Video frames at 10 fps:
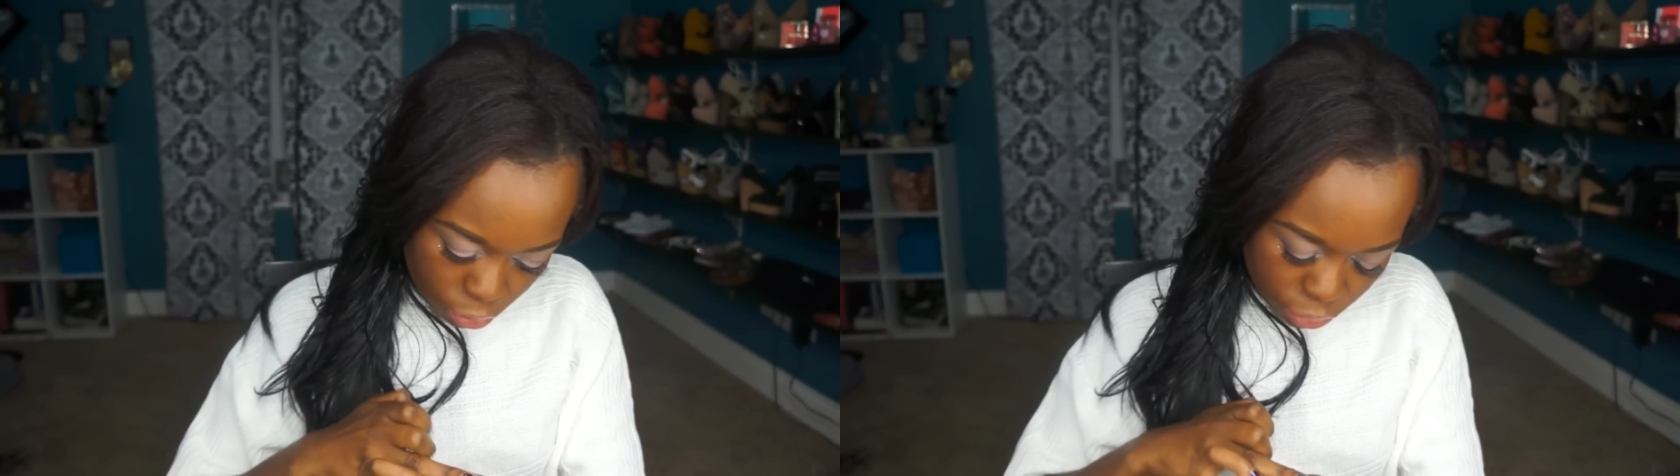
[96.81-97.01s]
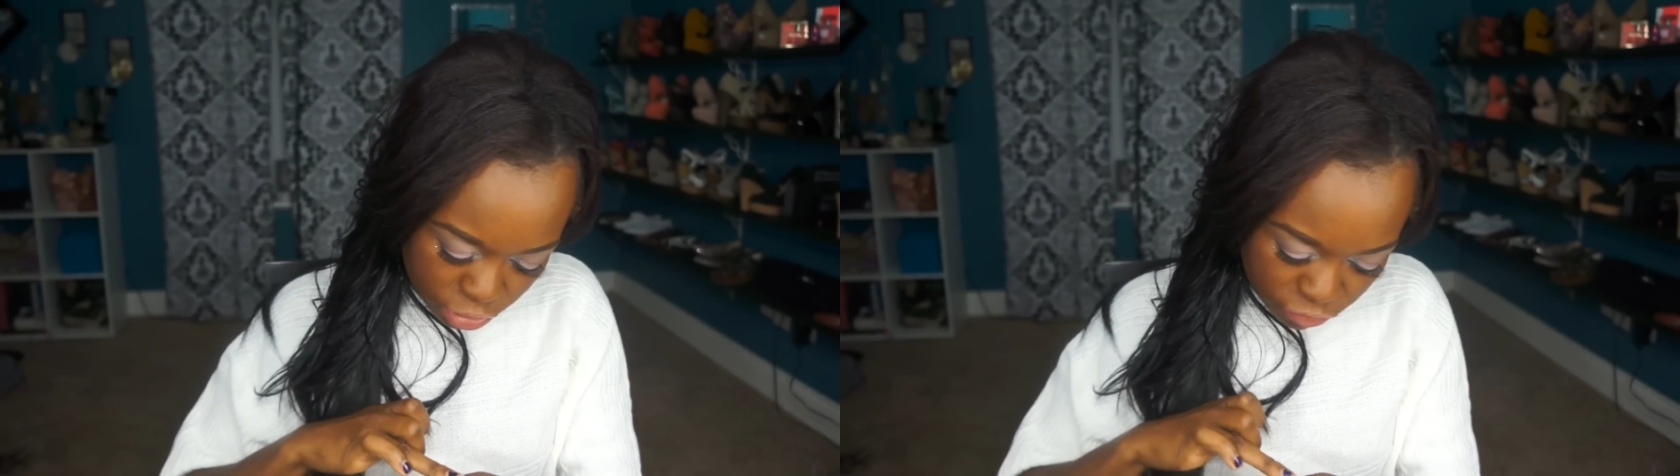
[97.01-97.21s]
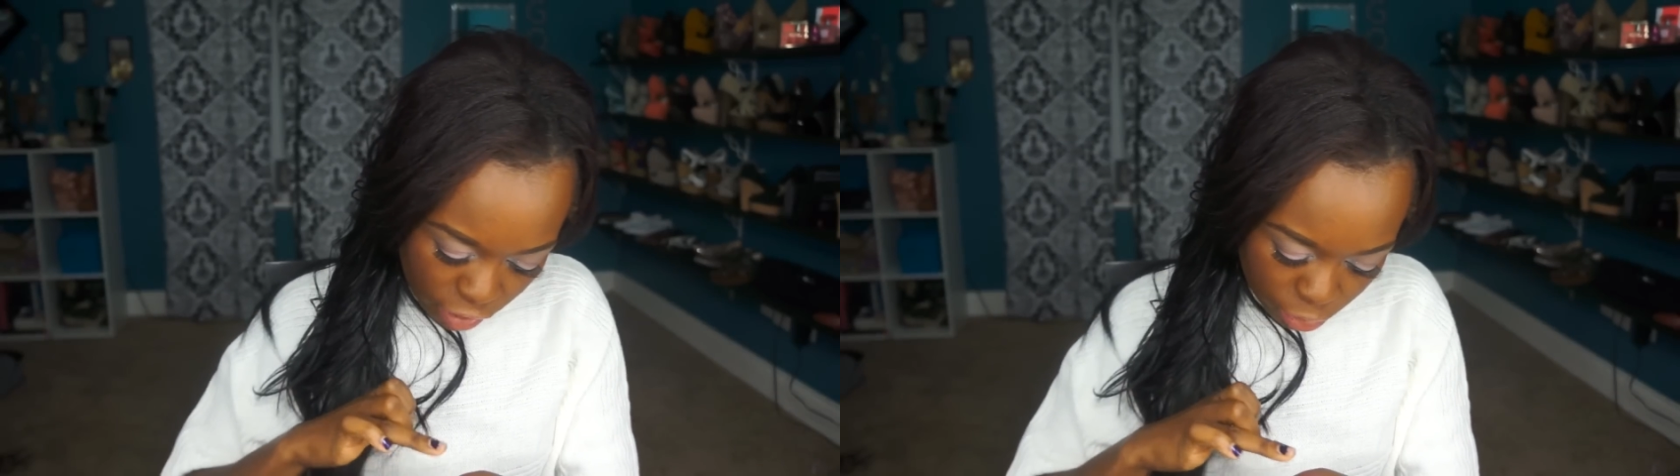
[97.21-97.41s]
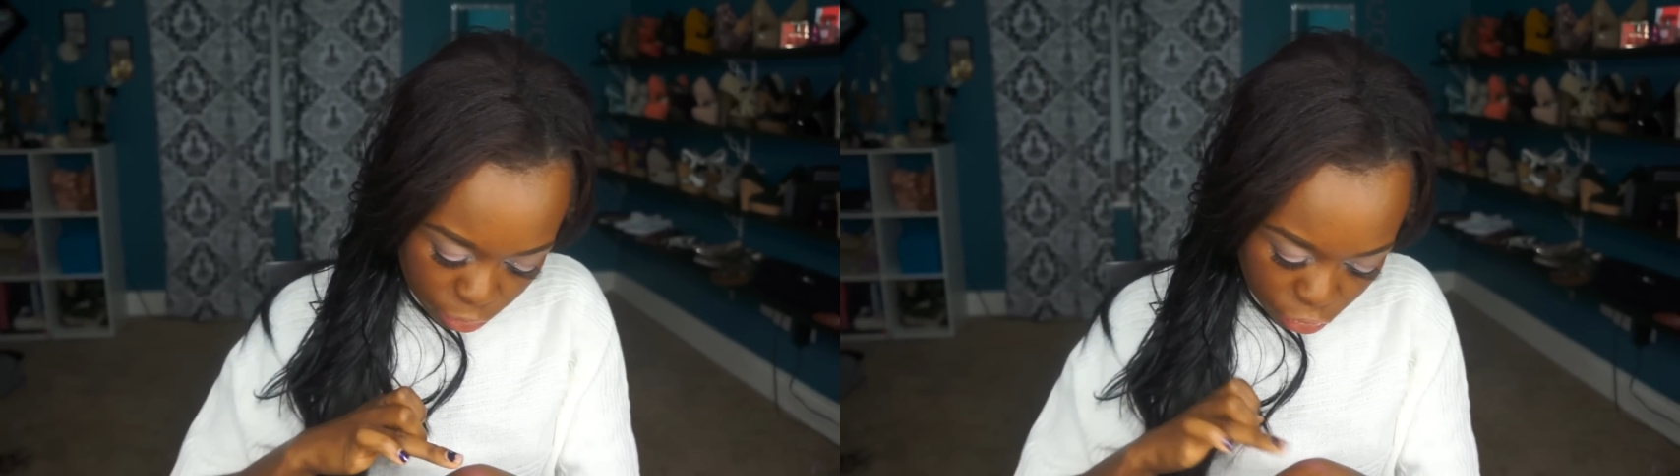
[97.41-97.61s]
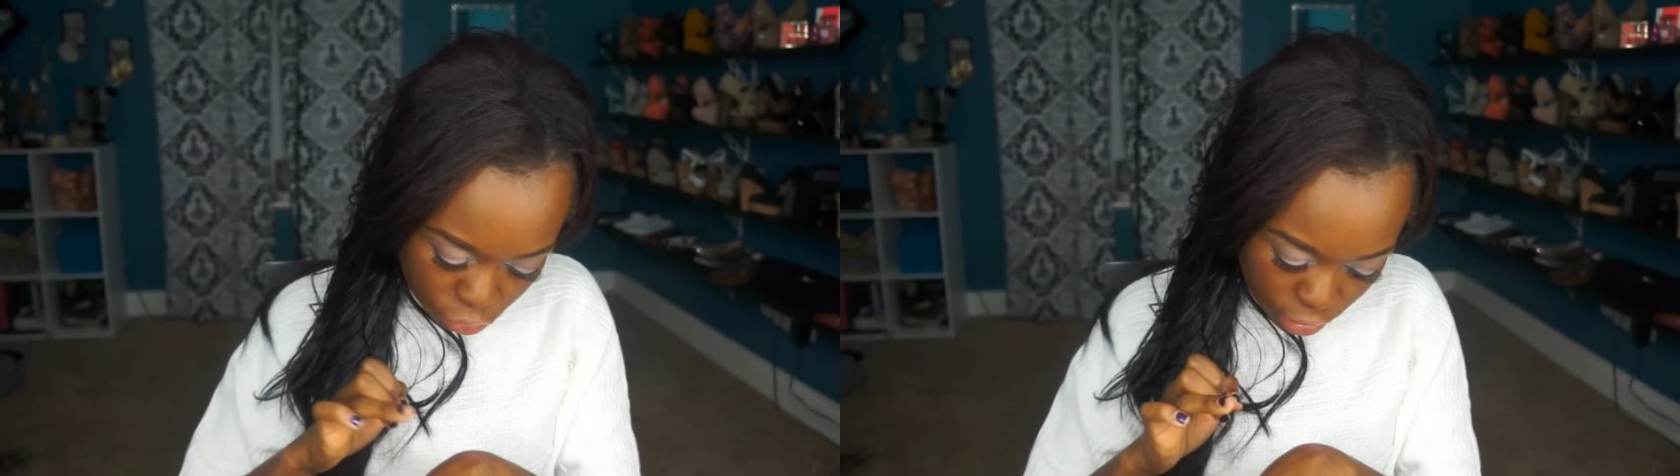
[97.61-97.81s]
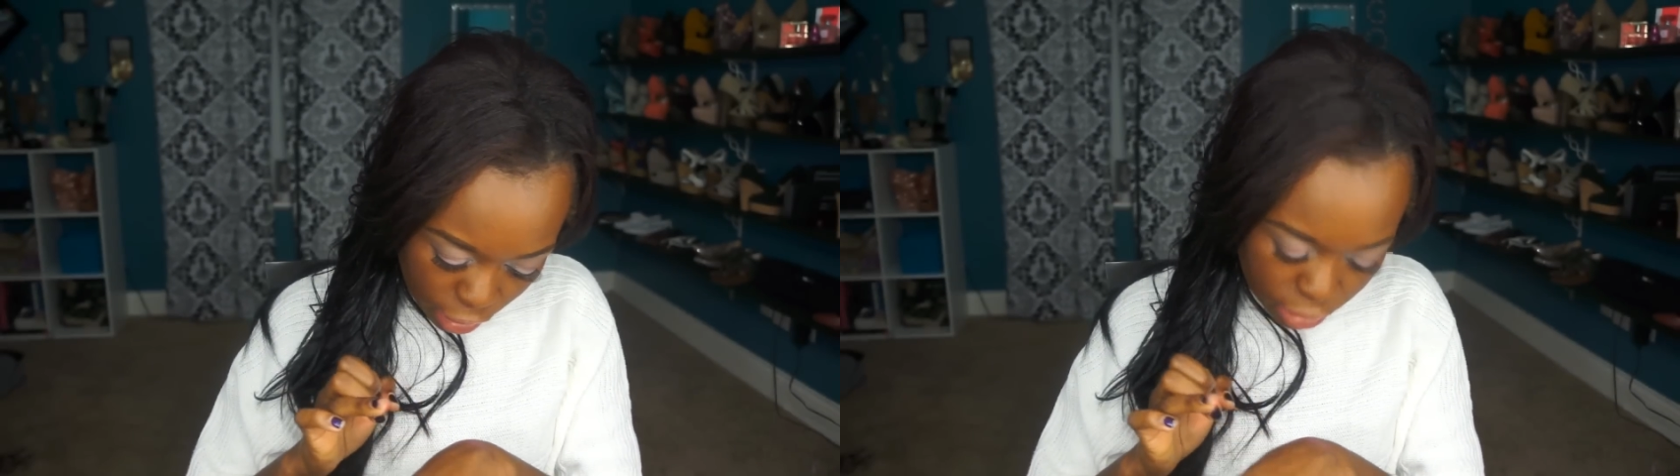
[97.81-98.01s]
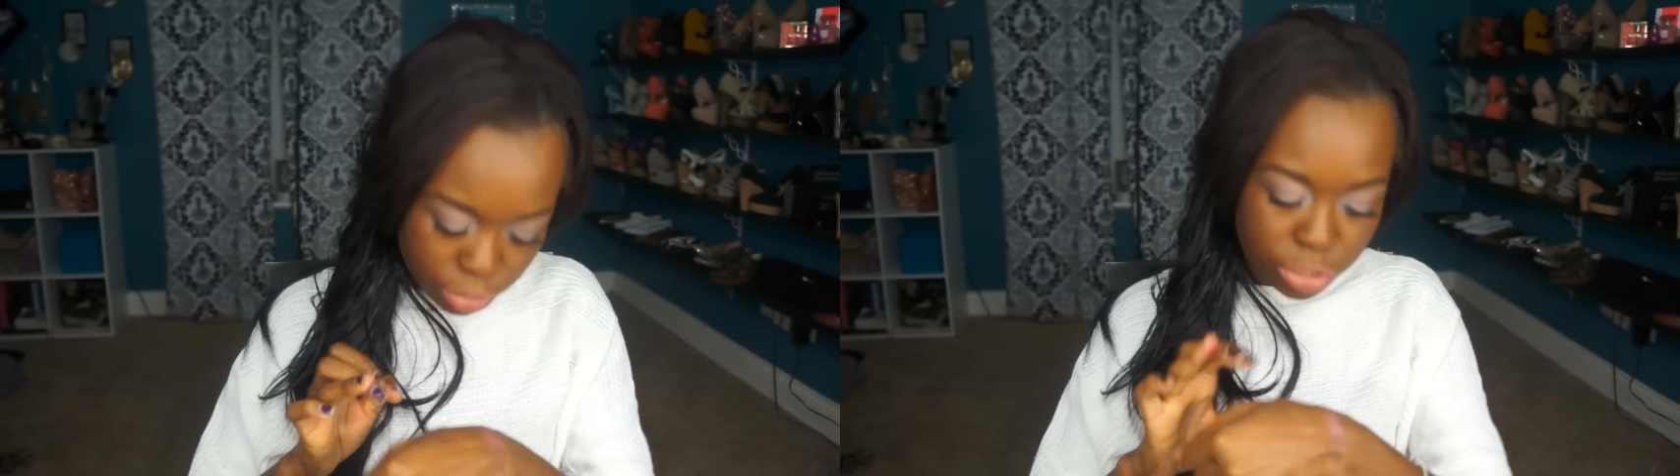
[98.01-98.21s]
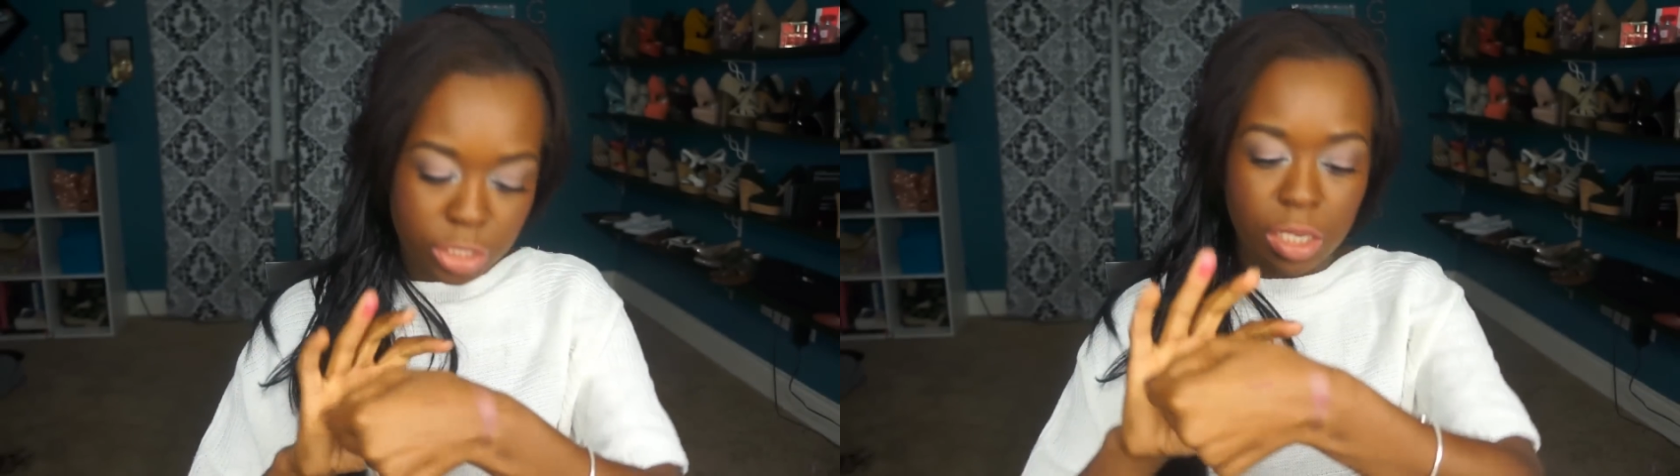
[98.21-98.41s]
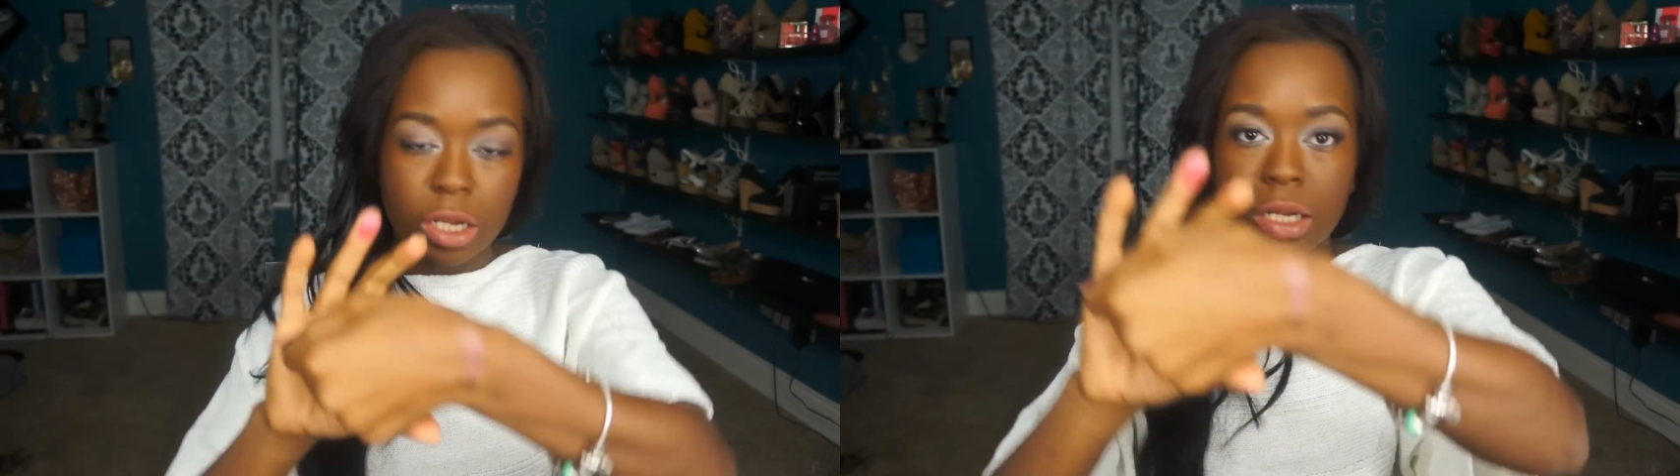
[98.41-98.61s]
which is fine. But you can actually see a